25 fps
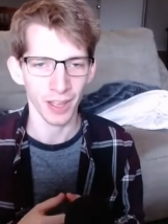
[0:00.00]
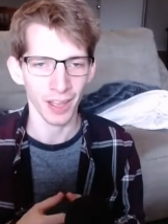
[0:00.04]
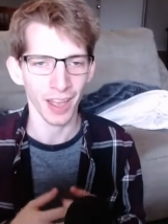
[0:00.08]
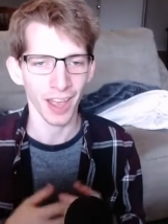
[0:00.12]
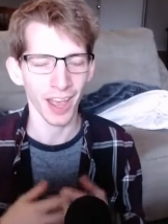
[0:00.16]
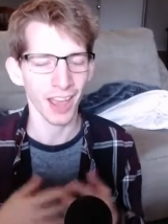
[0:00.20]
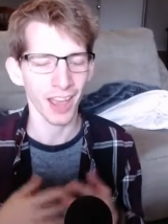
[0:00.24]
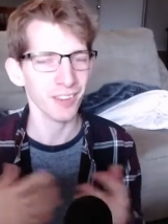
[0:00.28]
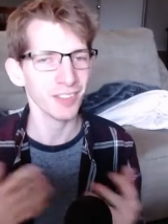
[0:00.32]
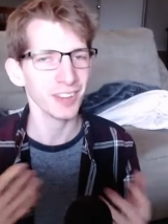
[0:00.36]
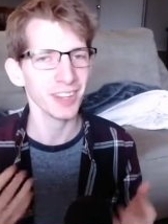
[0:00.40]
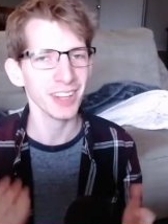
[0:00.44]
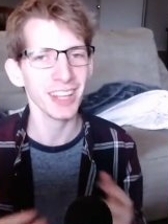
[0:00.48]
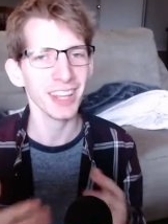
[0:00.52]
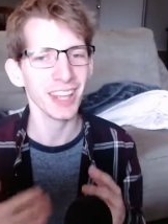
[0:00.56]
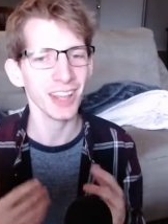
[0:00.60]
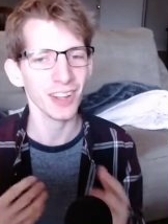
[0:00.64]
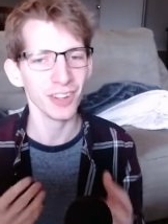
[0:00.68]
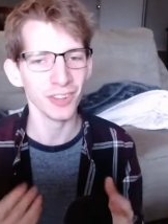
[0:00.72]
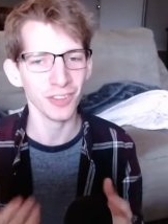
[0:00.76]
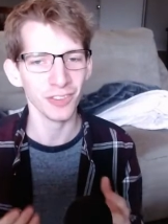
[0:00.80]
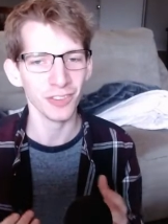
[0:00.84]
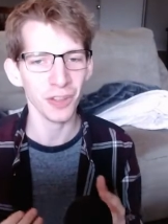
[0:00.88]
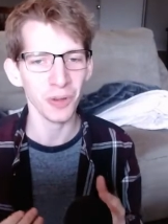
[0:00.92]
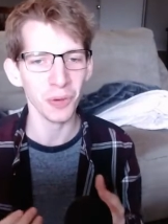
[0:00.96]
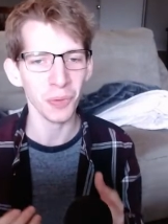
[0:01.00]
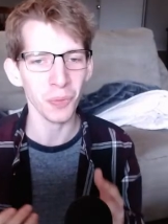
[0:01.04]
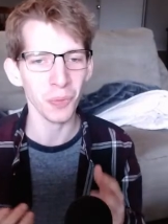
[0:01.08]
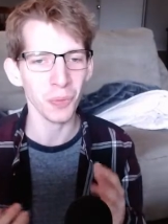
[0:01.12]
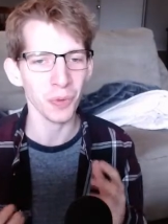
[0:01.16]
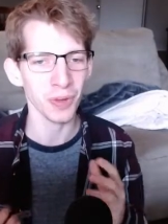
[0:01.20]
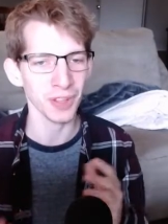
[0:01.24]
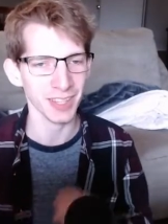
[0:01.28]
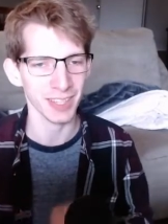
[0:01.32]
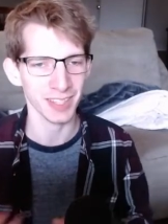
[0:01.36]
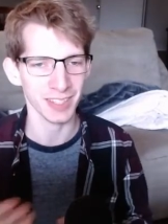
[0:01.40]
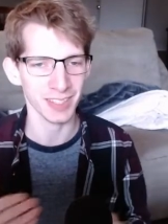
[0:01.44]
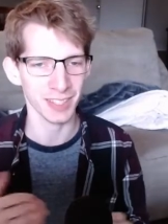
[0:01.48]
Everything else though,
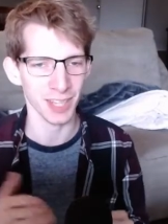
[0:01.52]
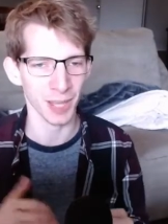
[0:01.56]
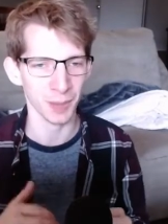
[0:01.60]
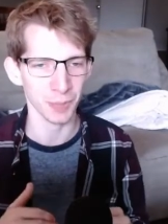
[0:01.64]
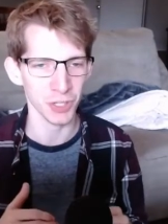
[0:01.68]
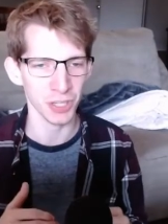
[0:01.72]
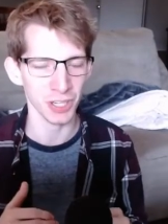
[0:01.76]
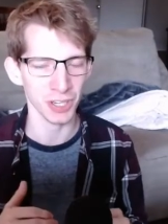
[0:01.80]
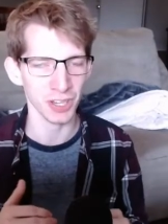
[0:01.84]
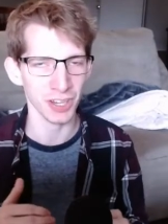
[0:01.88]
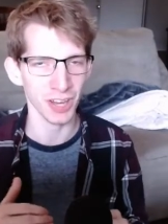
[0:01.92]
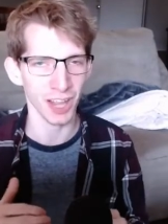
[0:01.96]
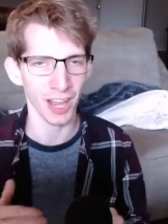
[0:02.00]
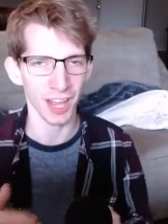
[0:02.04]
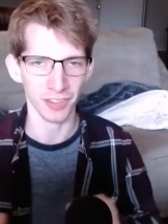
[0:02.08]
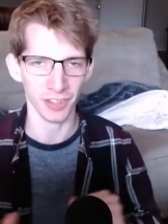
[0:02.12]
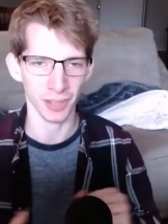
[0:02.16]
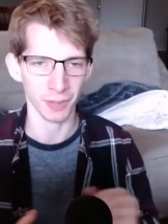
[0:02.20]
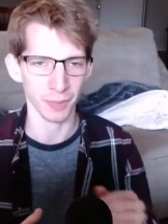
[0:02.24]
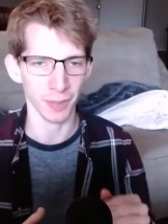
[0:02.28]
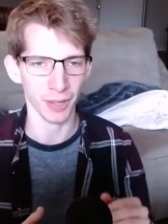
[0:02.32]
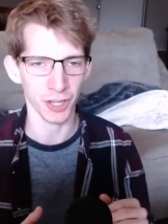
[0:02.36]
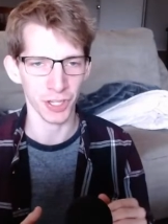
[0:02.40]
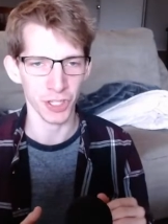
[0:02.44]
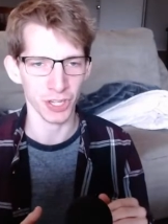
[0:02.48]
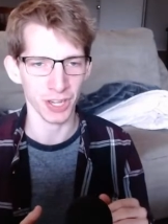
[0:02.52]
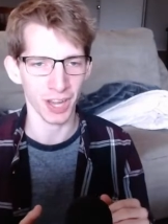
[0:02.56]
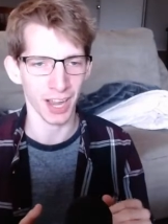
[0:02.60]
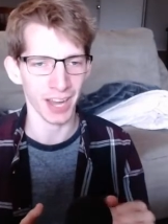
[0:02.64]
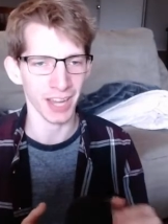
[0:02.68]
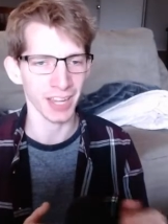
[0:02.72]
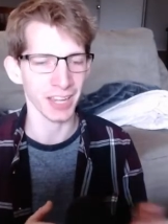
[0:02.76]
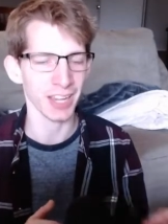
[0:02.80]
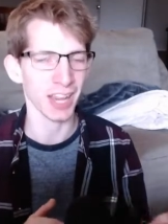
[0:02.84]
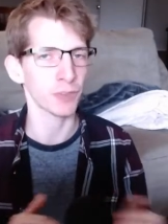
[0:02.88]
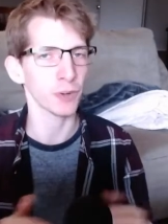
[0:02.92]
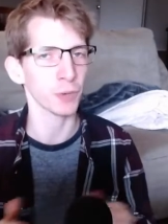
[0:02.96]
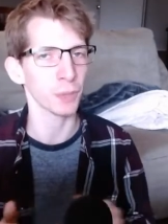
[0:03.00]
with exception, as I mentioned, I
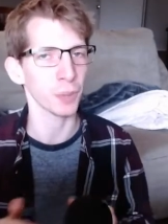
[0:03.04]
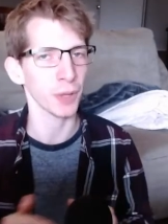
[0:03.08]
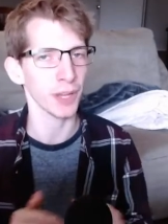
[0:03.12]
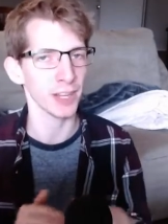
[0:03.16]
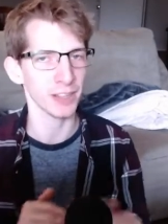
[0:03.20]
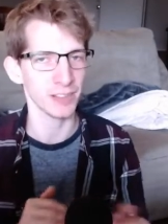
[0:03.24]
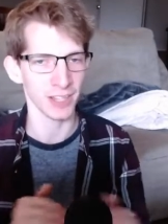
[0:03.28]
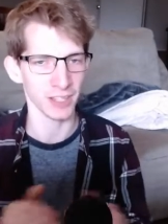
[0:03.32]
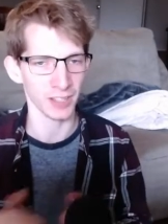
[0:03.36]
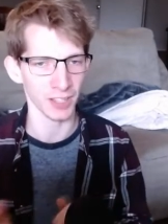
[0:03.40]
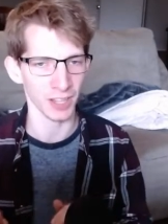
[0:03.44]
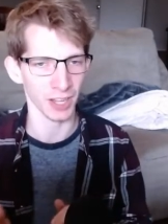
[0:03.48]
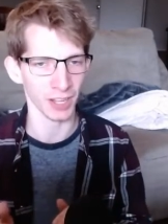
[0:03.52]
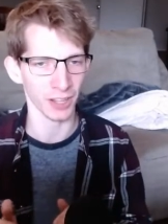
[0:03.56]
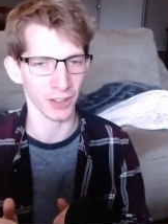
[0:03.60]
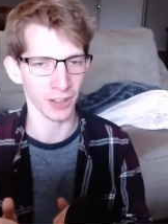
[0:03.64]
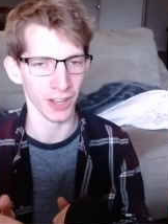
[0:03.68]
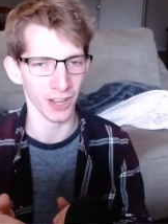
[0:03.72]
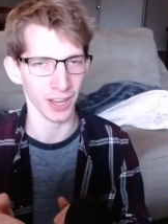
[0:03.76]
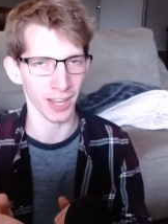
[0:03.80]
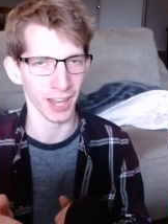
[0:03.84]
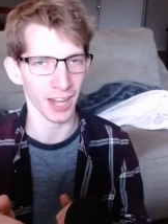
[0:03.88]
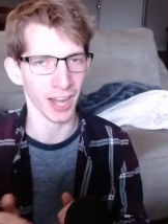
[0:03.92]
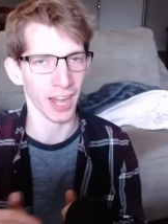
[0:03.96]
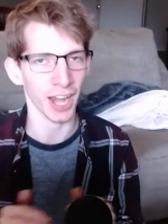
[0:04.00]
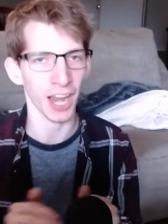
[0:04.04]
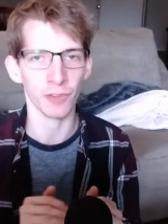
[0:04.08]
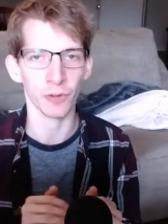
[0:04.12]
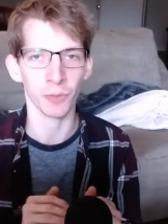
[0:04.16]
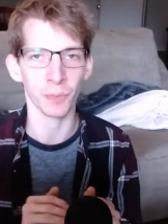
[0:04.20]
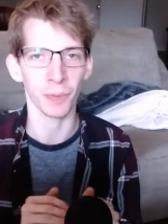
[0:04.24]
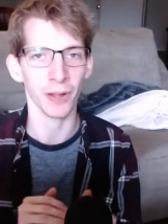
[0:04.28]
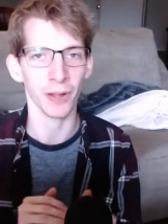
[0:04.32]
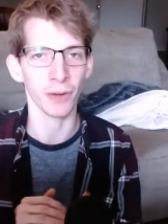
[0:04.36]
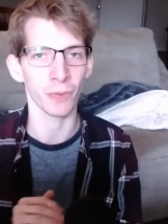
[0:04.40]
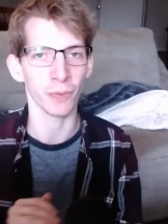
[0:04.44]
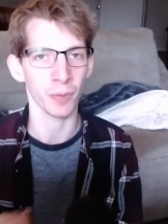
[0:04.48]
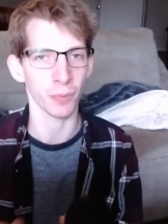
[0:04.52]
never played TikTok Clock and I never
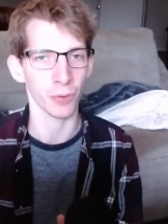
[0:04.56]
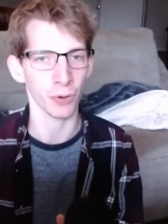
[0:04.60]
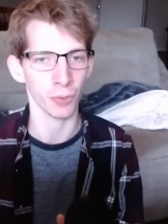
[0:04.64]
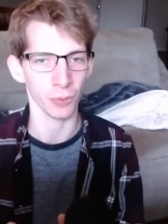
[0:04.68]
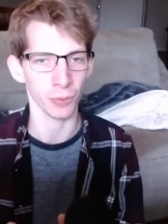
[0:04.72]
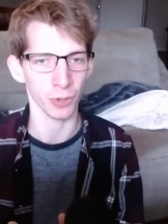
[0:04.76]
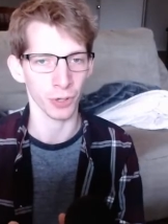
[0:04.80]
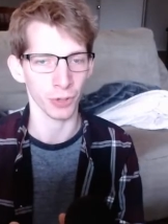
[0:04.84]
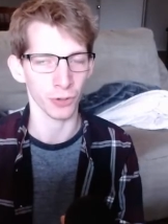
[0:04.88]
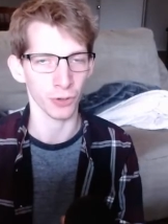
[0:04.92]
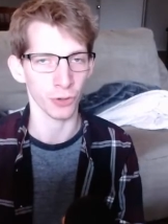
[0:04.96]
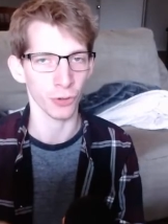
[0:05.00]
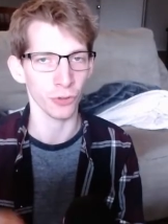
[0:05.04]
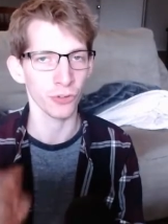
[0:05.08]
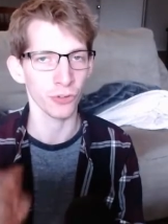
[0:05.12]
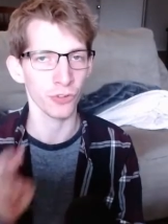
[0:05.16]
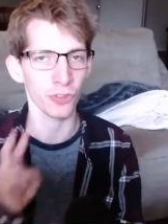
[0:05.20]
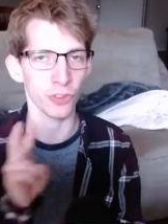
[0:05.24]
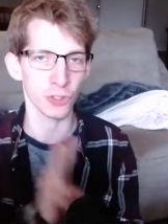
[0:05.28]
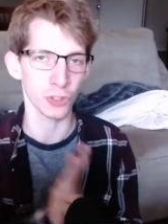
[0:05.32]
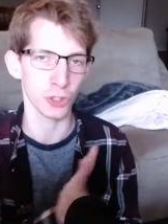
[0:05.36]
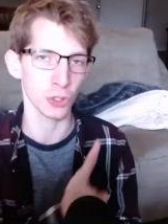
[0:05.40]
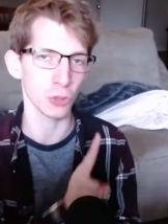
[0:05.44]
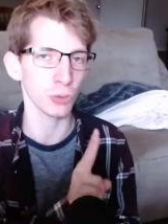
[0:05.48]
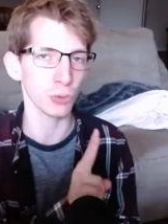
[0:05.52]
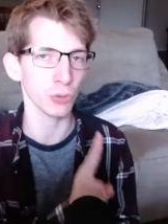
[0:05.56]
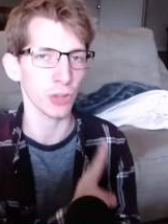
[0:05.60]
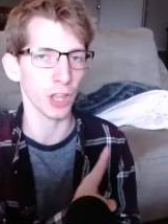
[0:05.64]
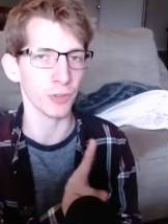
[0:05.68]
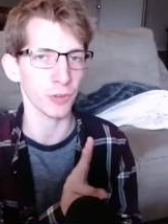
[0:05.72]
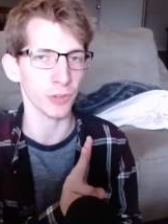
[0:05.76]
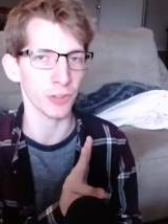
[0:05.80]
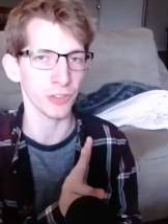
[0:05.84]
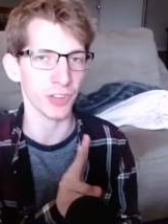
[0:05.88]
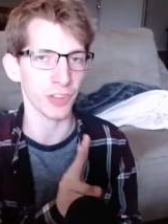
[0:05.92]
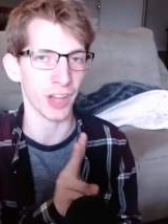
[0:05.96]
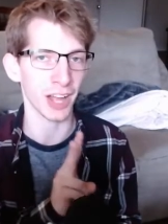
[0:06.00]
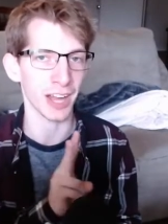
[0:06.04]
played Rainbow Road. Those are the two
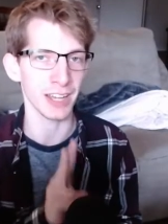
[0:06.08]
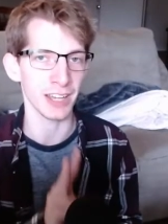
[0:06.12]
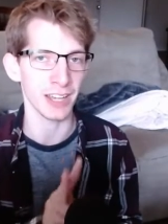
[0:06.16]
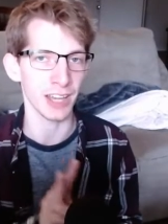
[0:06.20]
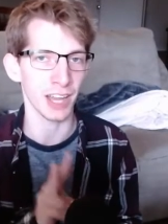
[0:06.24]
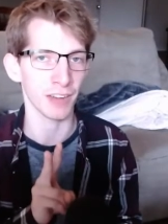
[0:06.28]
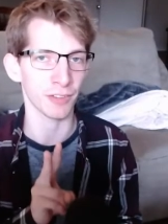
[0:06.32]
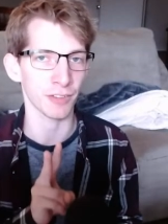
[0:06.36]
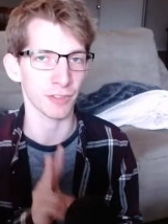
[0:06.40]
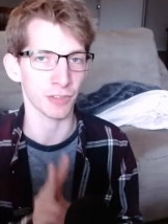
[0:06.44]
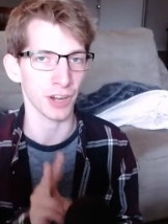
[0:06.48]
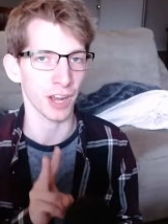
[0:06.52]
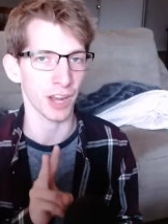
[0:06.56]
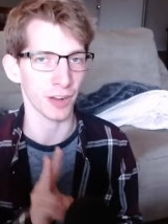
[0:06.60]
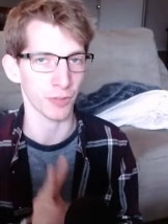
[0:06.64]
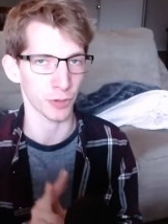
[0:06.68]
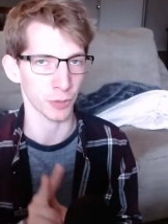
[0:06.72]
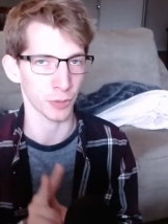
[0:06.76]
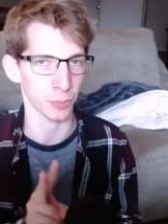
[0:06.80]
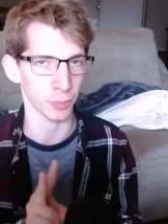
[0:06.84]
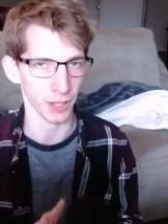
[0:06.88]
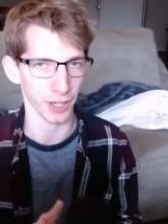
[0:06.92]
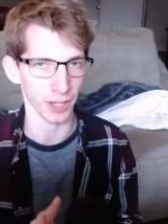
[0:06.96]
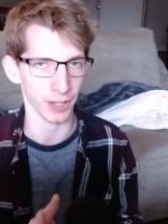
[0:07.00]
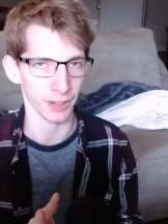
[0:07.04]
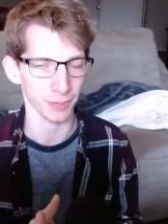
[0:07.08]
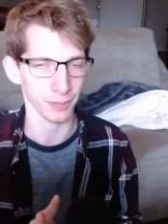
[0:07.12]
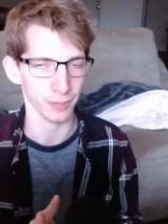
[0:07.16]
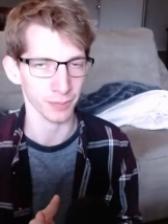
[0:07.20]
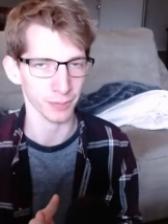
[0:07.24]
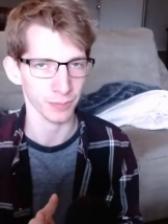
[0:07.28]
levels I never ever played.